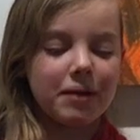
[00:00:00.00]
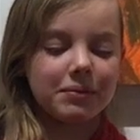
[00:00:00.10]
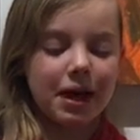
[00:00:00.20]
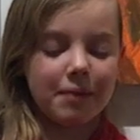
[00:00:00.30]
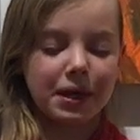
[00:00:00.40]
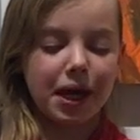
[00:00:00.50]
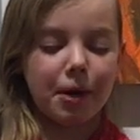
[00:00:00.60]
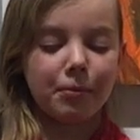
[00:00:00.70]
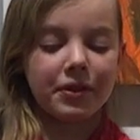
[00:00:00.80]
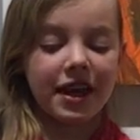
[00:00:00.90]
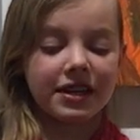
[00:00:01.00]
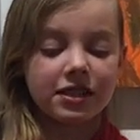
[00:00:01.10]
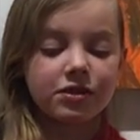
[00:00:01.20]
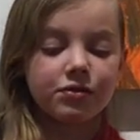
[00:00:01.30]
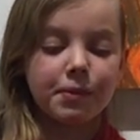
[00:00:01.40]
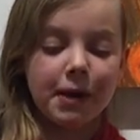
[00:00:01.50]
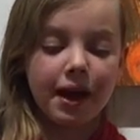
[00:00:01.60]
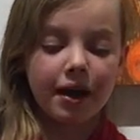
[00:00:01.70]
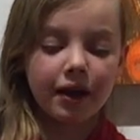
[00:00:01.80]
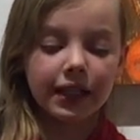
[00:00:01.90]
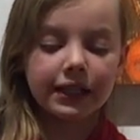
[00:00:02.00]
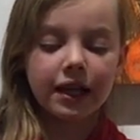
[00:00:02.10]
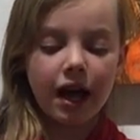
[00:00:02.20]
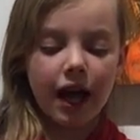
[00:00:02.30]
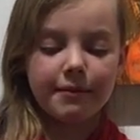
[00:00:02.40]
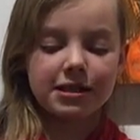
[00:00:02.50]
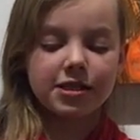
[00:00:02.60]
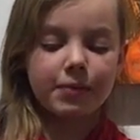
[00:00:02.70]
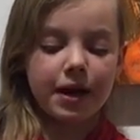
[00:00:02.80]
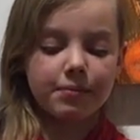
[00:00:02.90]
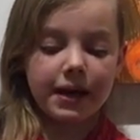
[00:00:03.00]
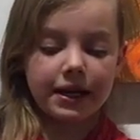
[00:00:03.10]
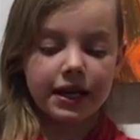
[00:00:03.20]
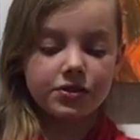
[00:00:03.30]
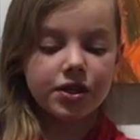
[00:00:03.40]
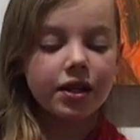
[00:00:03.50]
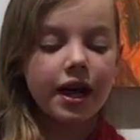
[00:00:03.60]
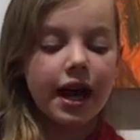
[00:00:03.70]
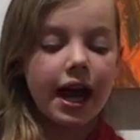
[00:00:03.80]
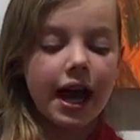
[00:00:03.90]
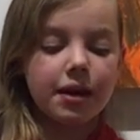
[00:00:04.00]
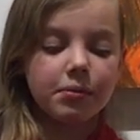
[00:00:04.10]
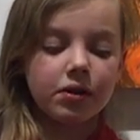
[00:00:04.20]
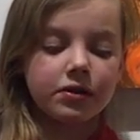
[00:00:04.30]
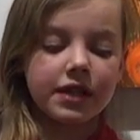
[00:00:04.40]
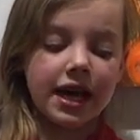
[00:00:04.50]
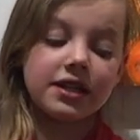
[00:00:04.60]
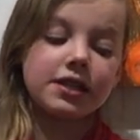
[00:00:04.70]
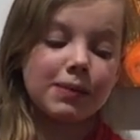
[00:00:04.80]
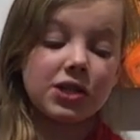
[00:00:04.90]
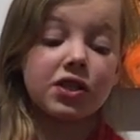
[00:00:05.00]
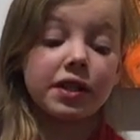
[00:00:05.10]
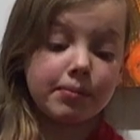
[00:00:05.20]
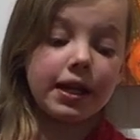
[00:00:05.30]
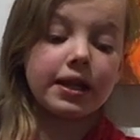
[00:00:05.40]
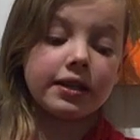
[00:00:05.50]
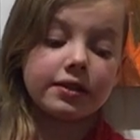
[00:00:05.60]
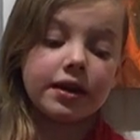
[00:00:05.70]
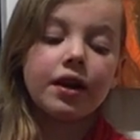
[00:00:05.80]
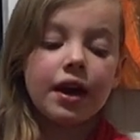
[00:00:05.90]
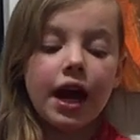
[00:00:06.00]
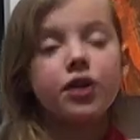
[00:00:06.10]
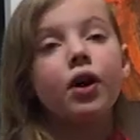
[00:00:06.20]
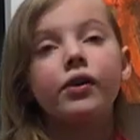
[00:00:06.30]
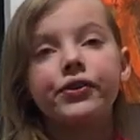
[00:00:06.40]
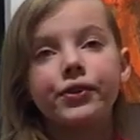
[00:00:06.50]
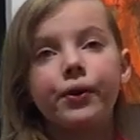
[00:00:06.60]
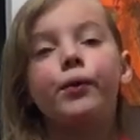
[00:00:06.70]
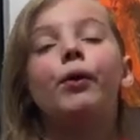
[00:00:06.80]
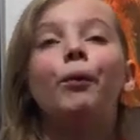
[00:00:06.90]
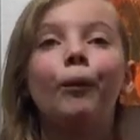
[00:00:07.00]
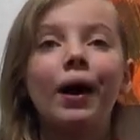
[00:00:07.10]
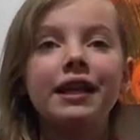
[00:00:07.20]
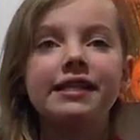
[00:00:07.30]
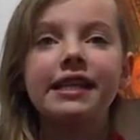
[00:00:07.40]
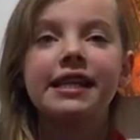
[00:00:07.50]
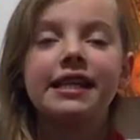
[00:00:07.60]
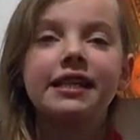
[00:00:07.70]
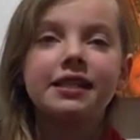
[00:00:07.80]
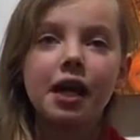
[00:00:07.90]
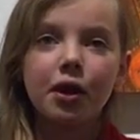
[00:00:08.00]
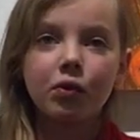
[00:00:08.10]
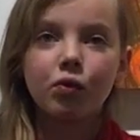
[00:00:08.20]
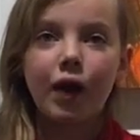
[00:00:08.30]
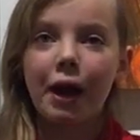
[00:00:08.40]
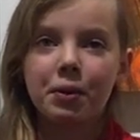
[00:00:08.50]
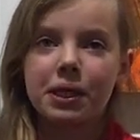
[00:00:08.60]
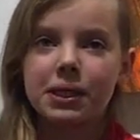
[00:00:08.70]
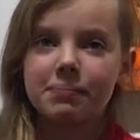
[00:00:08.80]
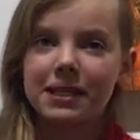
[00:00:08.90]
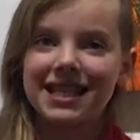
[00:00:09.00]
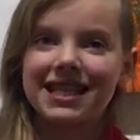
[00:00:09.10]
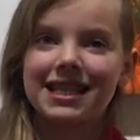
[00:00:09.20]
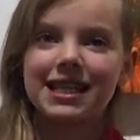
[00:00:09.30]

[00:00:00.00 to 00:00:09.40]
I'm coming up with ideas for my art, I'm inspired by nature, animals, and especially bunnies. And also, what is around me.